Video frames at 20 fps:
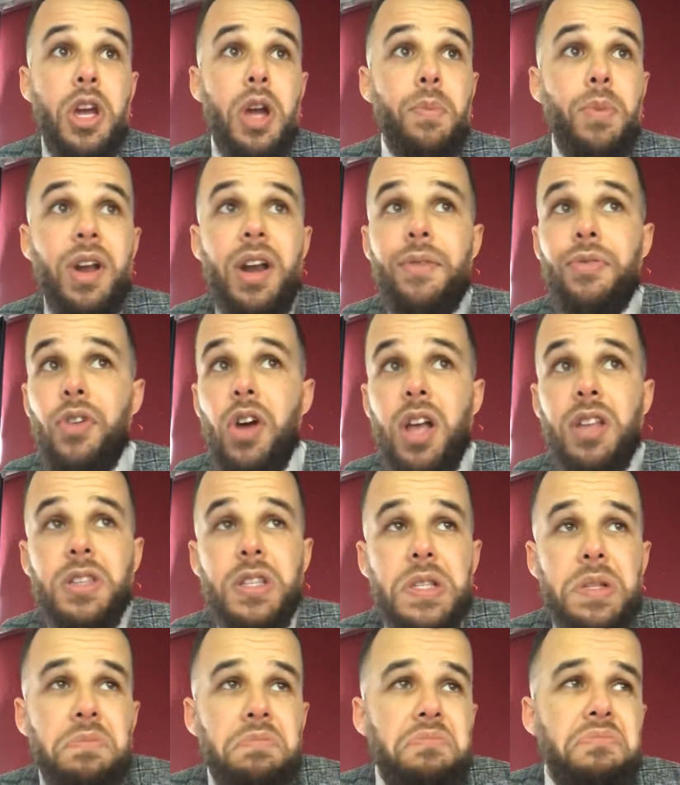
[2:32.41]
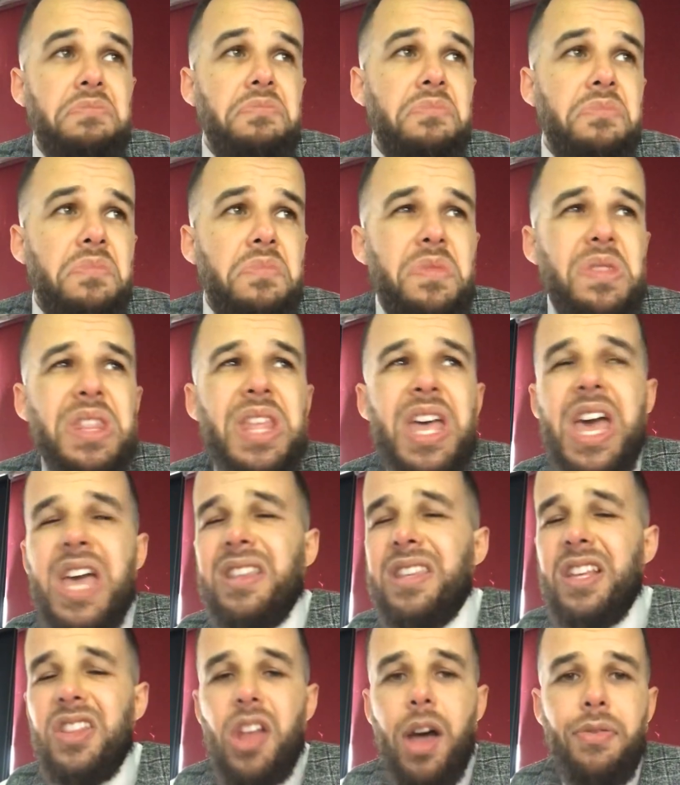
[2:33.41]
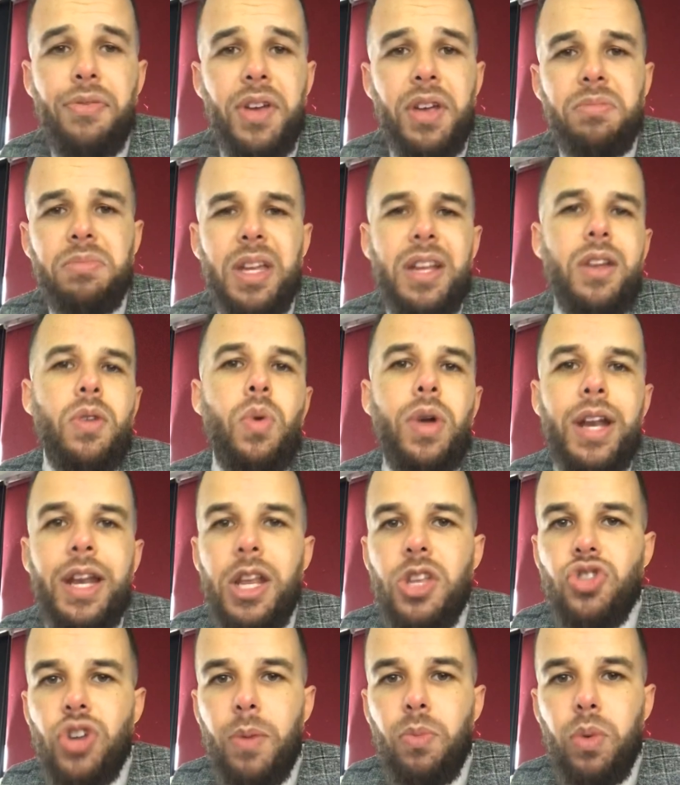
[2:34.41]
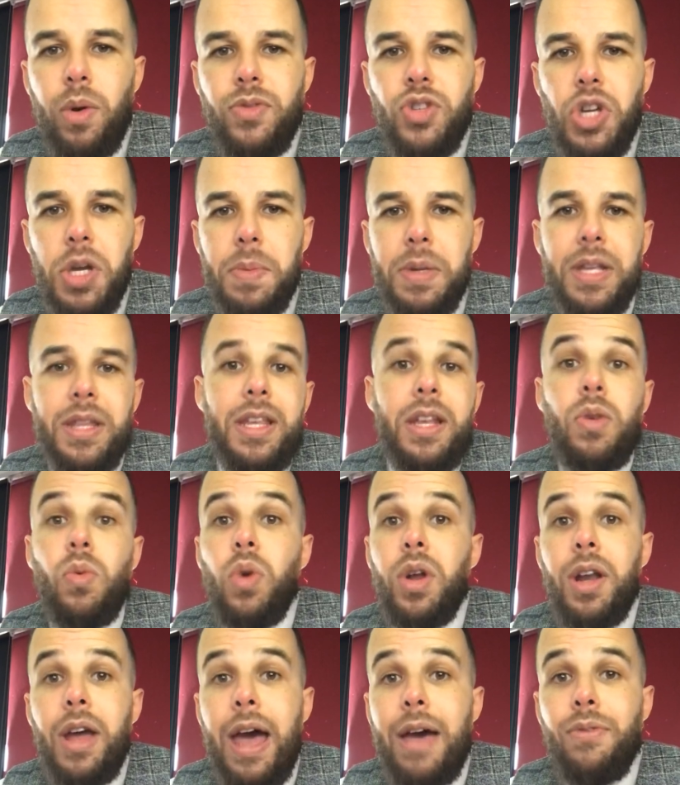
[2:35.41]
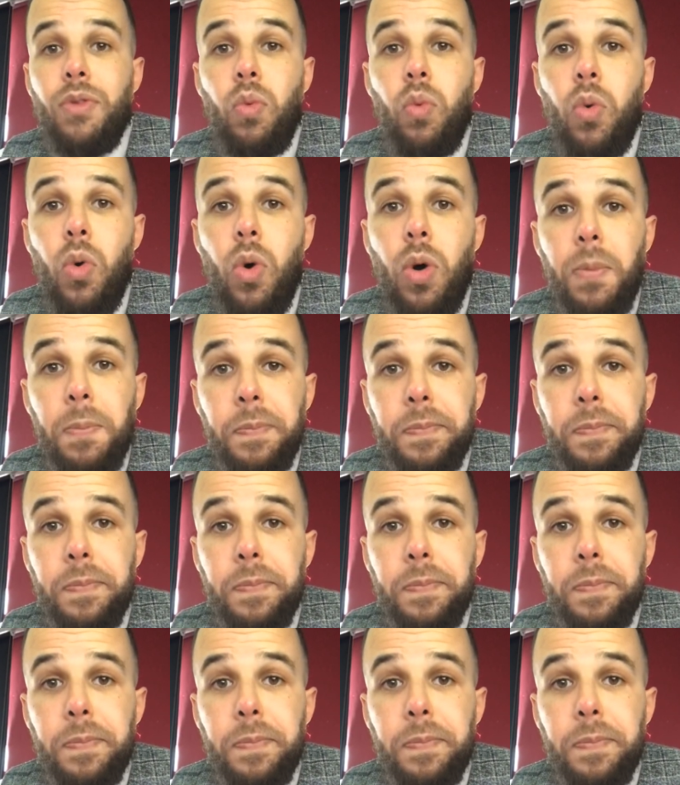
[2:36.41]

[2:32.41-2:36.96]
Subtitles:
Britain and France, they did nothing. They didn't want any trouble with Germany. Didn't want to have a war.